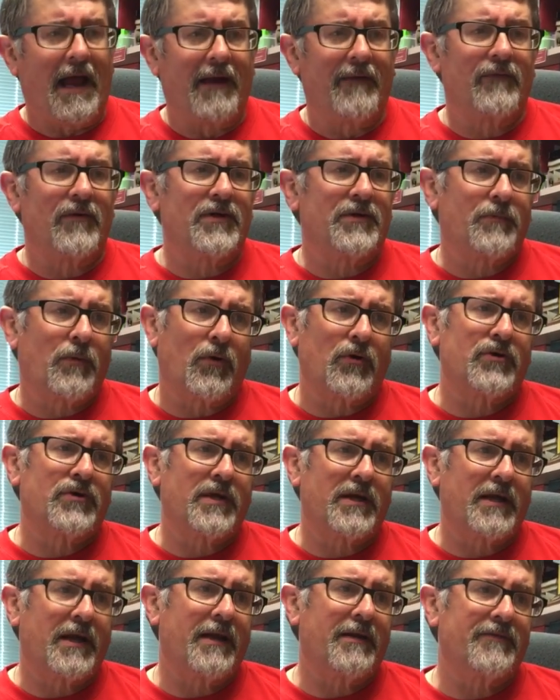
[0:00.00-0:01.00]
Average
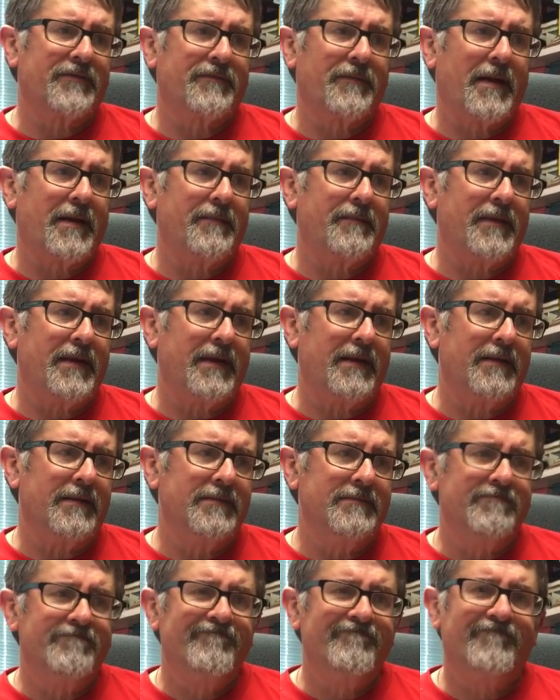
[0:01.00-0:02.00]
person gives maybe
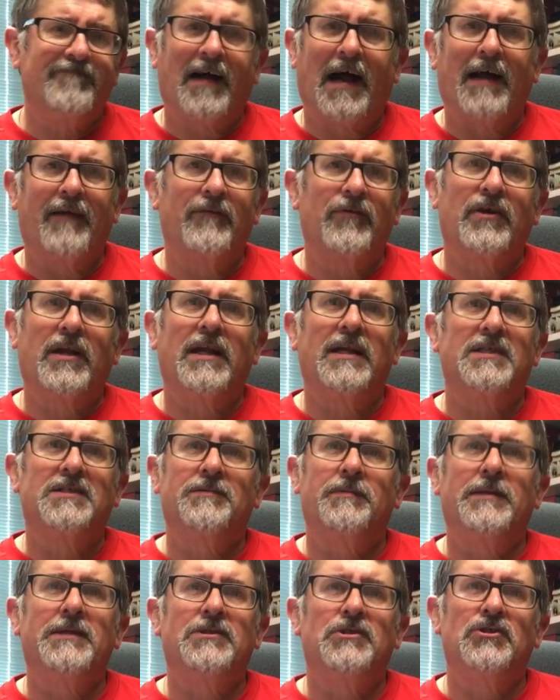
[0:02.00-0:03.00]
5 or 10
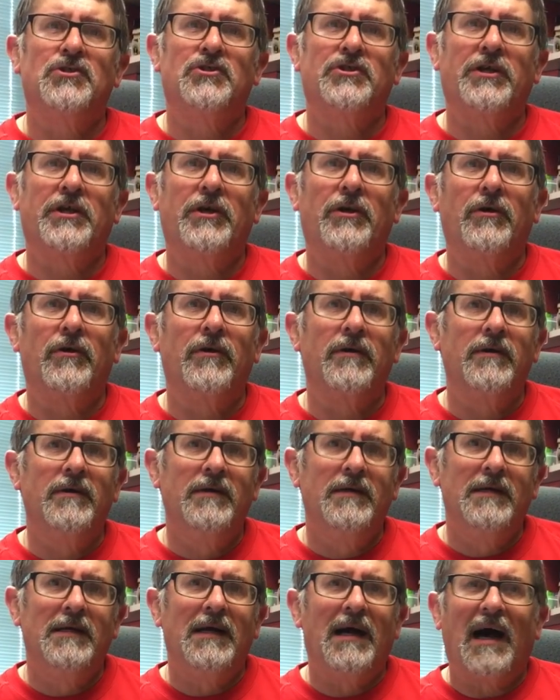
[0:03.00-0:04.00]
speeches a year.
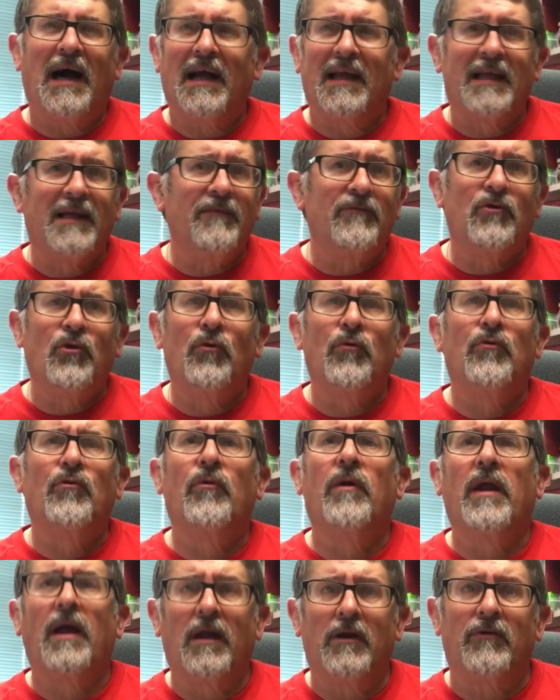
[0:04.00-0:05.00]
I give
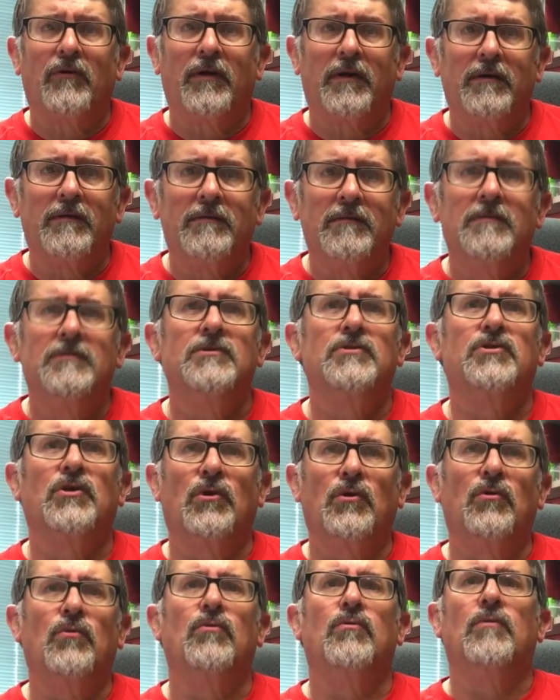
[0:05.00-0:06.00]
200-300.
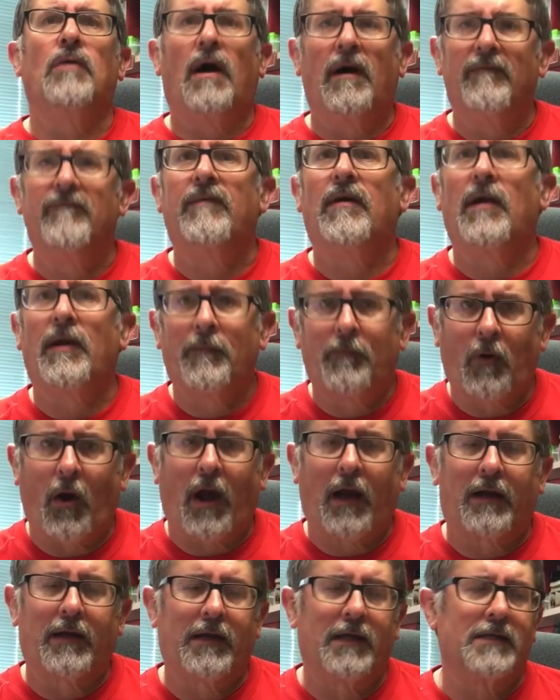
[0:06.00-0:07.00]
So I'm very
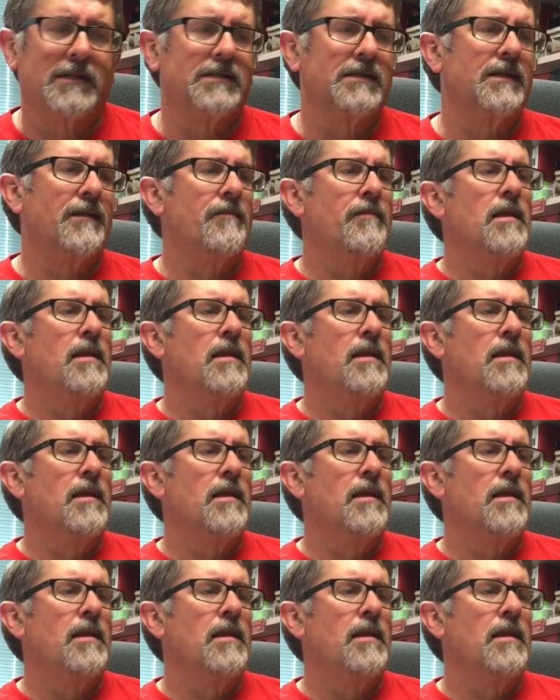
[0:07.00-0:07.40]
practiced.